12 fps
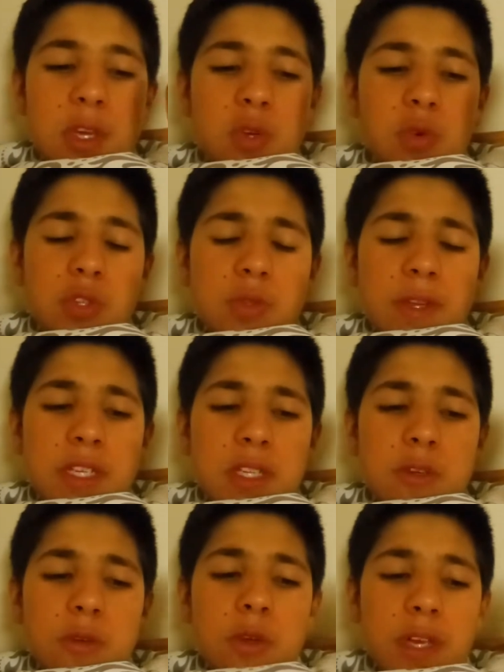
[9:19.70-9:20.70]
a quarter ending
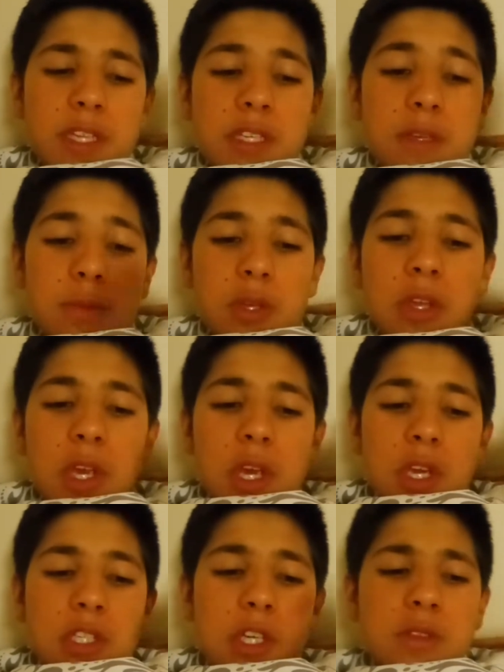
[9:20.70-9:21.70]
or not ending, but
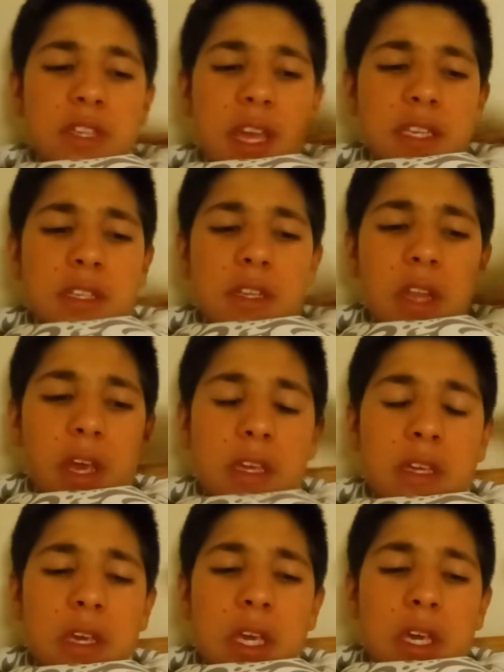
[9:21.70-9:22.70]
shows that ended
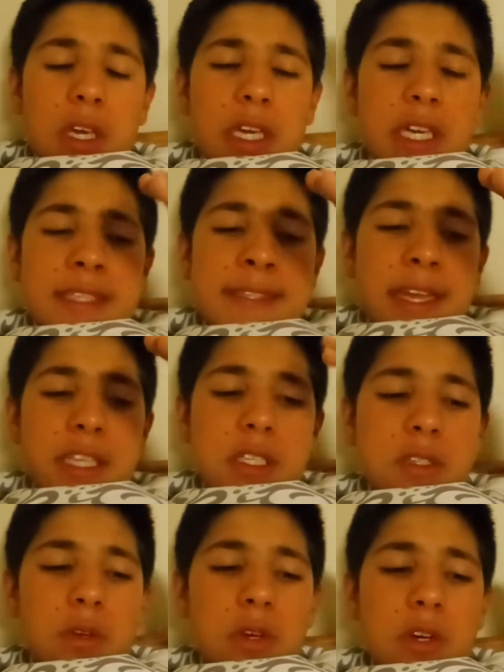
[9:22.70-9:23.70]
like Kids
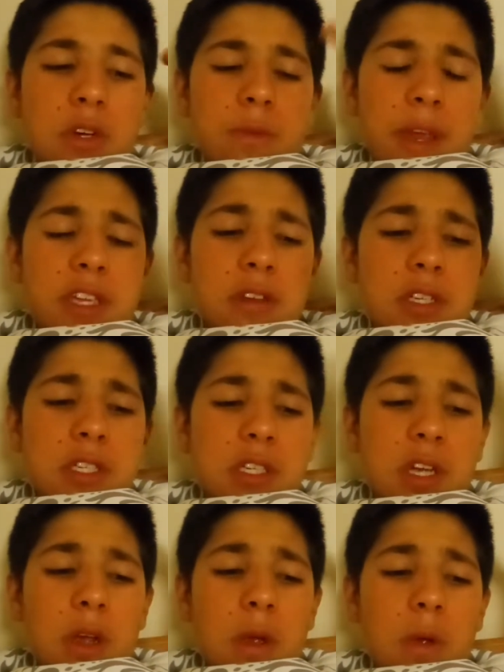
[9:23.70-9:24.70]
Next Door, Regular
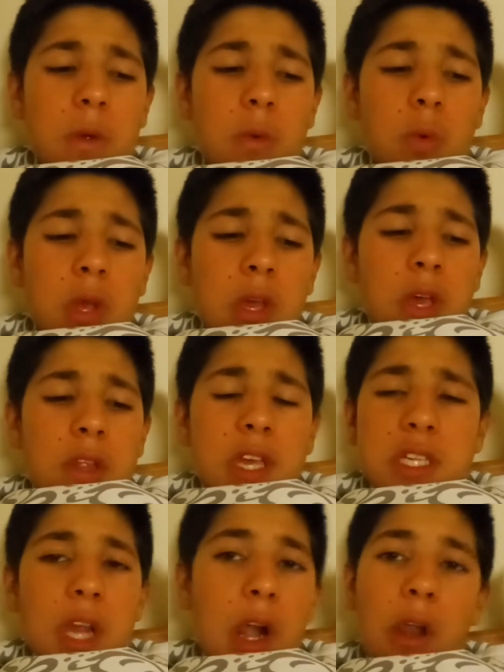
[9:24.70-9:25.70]
Show.
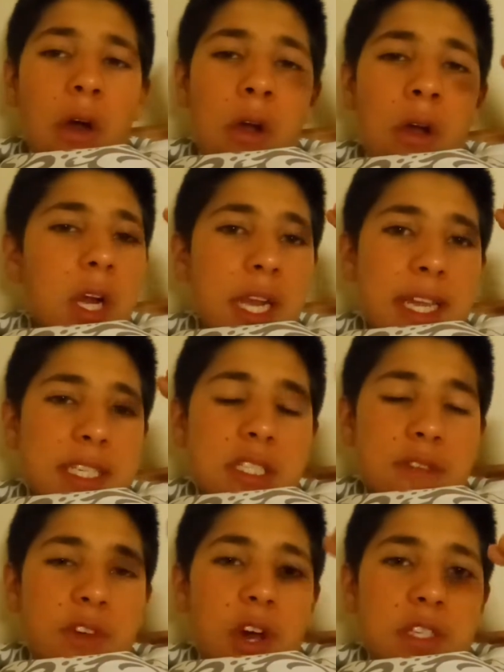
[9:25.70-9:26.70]
There's a long
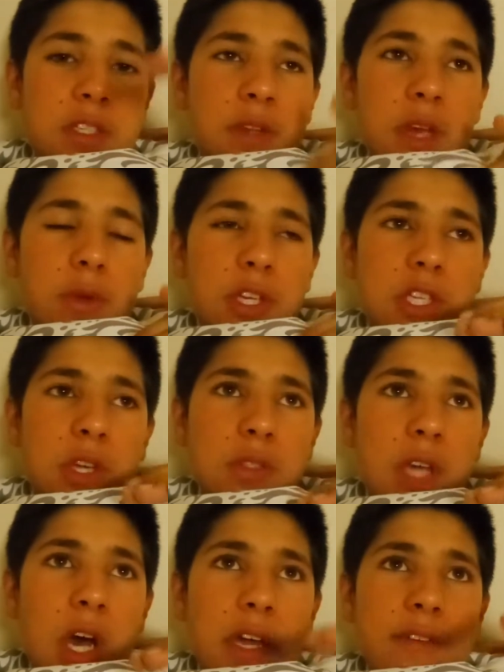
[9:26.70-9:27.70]
list of Cartoon Network shows
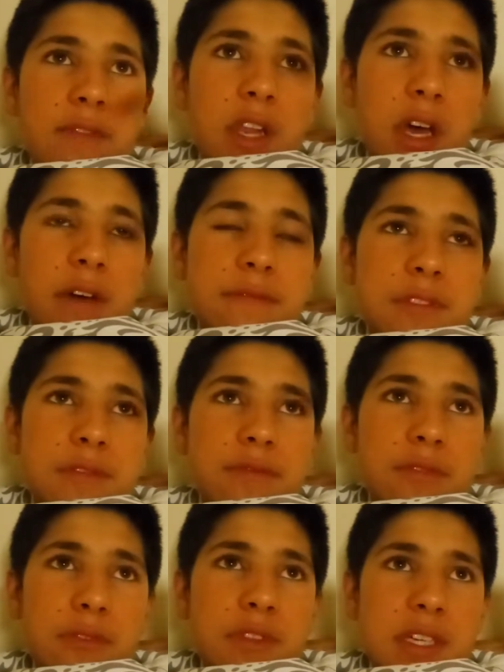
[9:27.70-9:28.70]
I have loved
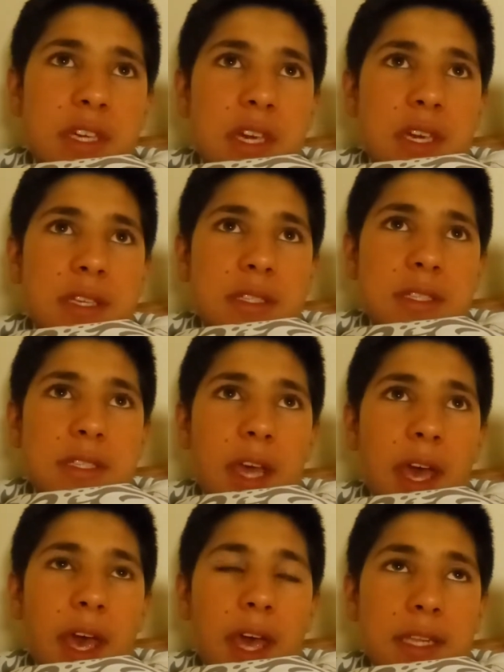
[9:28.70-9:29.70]
through the years
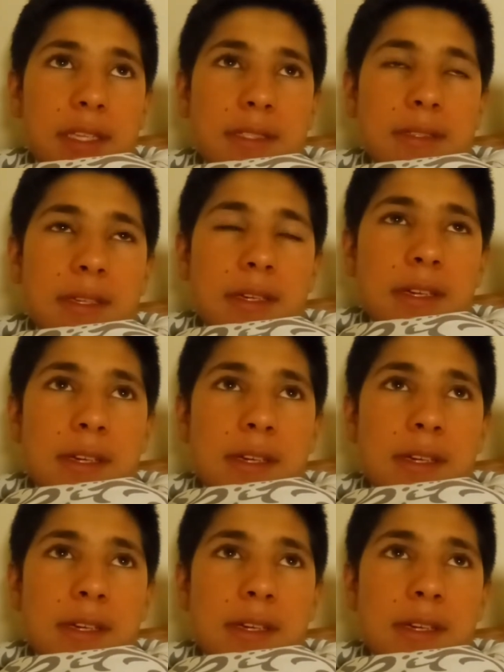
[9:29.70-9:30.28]
and